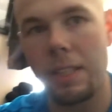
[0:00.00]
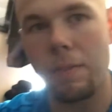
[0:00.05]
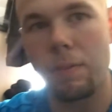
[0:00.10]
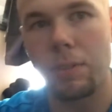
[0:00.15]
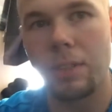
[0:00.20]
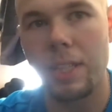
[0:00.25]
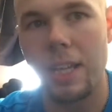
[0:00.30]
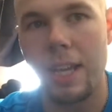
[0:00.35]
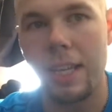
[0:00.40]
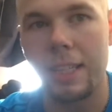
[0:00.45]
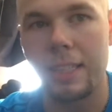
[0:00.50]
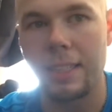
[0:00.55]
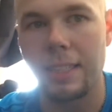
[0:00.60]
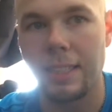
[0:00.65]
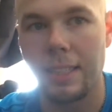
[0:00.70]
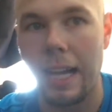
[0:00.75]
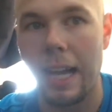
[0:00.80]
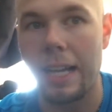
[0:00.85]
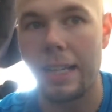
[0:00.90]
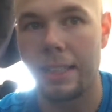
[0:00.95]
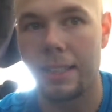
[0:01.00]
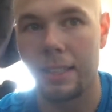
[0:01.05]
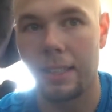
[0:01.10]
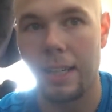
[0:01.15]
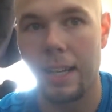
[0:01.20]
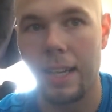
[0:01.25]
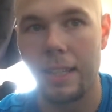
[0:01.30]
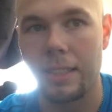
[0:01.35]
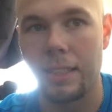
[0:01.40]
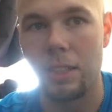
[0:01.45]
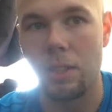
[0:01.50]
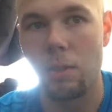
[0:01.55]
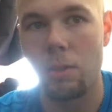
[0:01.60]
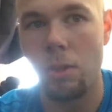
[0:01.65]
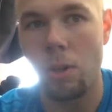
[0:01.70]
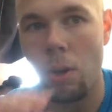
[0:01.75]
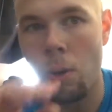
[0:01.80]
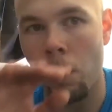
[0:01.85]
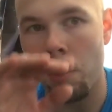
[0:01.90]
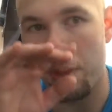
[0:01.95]
ever taken science class, then you
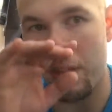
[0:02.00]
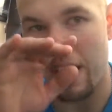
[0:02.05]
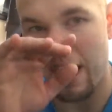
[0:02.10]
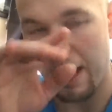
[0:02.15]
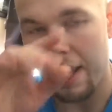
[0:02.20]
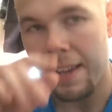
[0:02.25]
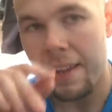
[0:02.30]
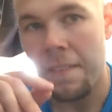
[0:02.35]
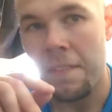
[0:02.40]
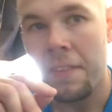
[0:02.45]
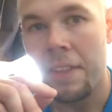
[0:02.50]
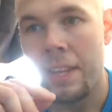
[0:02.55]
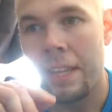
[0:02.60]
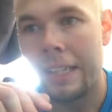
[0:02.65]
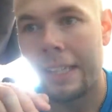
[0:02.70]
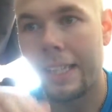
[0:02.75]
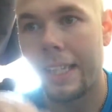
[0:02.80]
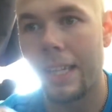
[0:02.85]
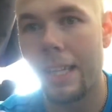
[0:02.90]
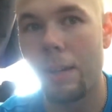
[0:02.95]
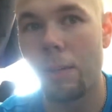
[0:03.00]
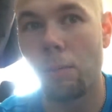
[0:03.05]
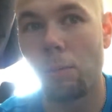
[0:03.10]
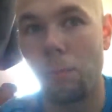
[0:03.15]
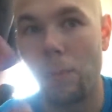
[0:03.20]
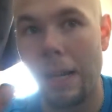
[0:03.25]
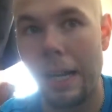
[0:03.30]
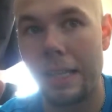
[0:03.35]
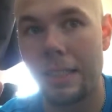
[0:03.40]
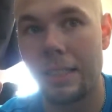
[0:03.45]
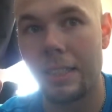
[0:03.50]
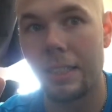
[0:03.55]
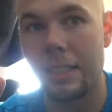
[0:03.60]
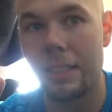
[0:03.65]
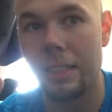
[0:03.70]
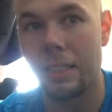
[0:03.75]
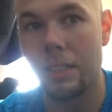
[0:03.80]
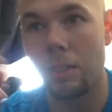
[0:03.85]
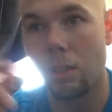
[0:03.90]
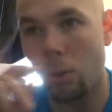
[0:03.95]
know that heat
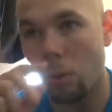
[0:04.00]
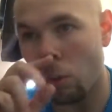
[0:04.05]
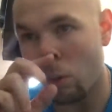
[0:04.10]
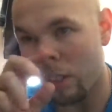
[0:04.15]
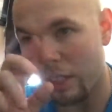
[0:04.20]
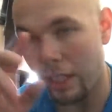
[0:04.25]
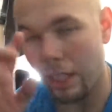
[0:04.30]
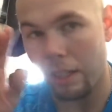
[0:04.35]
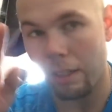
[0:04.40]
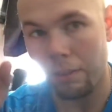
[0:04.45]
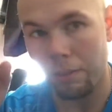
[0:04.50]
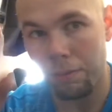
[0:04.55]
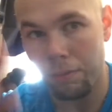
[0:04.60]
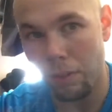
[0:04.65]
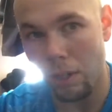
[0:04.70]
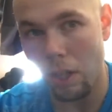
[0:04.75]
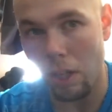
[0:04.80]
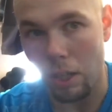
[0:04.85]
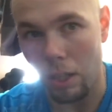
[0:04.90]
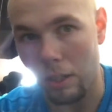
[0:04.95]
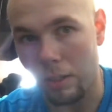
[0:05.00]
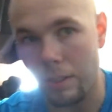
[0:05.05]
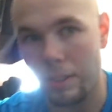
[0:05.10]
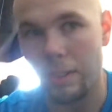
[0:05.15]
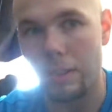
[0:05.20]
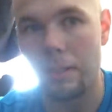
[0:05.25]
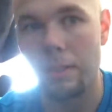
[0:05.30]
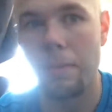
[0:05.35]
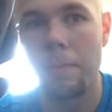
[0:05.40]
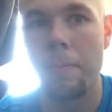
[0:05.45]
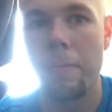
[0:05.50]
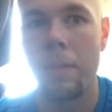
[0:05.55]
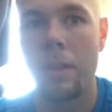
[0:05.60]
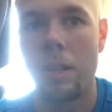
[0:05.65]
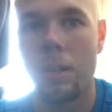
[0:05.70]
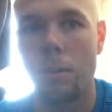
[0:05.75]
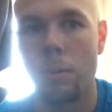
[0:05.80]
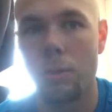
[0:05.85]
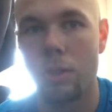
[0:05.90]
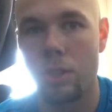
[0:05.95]
rises, cold air falls,
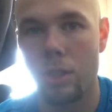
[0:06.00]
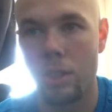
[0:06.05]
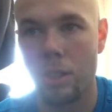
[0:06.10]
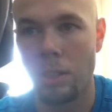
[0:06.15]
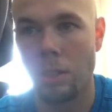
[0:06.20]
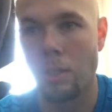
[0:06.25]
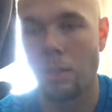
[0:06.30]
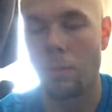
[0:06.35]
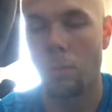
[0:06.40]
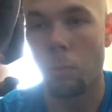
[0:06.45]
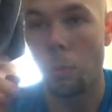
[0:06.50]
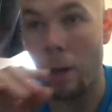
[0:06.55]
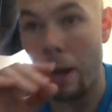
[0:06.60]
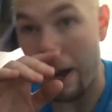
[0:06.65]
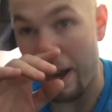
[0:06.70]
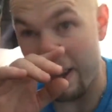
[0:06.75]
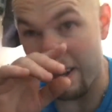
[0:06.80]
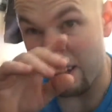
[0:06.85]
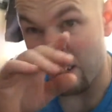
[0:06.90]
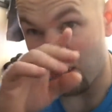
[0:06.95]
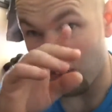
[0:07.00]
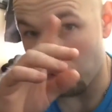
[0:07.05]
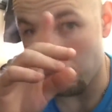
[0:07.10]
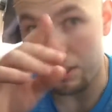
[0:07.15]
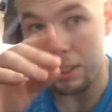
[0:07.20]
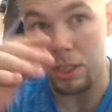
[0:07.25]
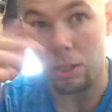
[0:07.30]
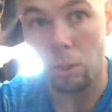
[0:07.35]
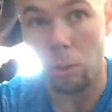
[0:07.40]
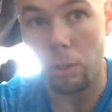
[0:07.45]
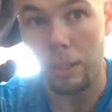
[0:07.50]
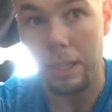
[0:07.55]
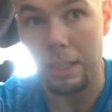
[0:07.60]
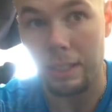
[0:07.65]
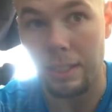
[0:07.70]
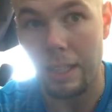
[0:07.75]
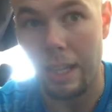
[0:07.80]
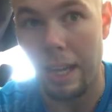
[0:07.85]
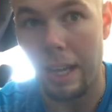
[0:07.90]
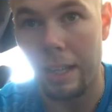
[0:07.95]
which is why, you know, when it's cold
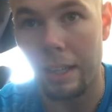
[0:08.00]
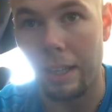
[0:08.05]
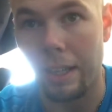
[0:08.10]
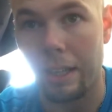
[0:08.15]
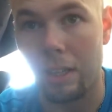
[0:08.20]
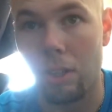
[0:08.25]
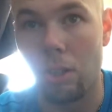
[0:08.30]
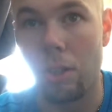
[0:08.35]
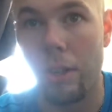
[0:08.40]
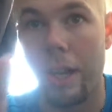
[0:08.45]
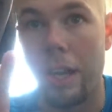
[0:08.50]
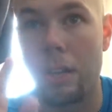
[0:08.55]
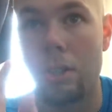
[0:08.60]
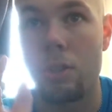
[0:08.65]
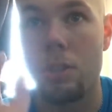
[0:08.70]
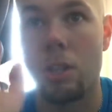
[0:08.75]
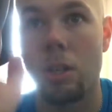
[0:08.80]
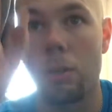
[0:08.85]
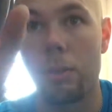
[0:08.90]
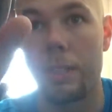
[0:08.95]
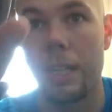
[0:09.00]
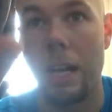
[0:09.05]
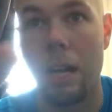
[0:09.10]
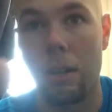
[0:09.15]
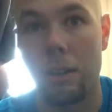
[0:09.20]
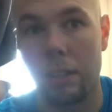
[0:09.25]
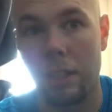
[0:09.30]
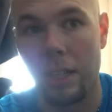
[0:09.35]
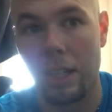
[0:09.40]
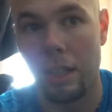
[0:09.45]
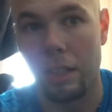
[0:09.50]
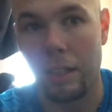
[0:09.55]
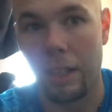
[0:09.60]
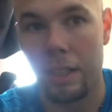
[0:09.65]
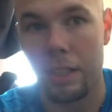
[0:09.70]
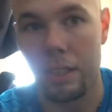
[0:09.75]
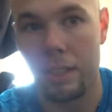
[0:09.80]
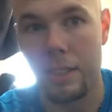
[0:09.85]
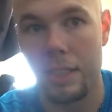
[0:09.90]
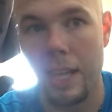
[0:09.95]
outside, like your air just goes out and kind of
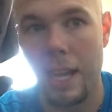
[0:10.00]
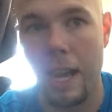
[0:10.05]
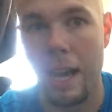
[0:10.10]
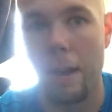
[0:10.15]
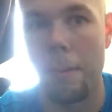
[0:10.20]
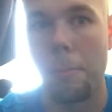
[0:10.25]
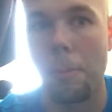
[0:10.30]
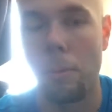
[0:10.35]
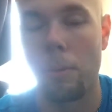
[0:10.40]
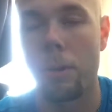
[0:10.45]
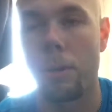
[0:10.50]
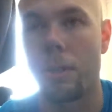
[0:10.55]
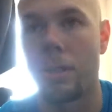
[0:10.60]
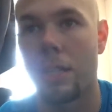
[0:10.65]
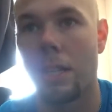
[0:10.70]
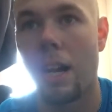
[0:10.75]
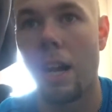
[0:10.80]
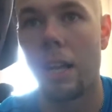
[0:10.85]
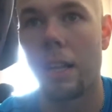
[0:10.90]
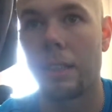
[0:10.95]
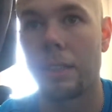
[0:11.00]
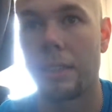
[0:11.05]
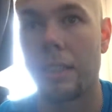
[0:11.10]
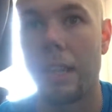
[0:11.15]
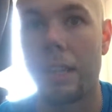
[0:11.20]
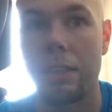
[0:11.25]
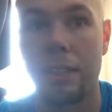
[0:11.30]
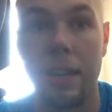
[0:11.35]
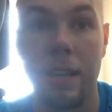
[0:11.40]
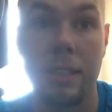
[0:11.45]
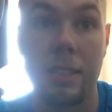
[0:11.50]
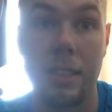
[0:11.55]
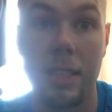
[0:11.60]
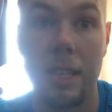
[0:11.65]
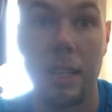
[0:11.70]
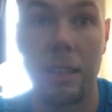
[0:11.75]
like does that, but when it's hot outside you can't see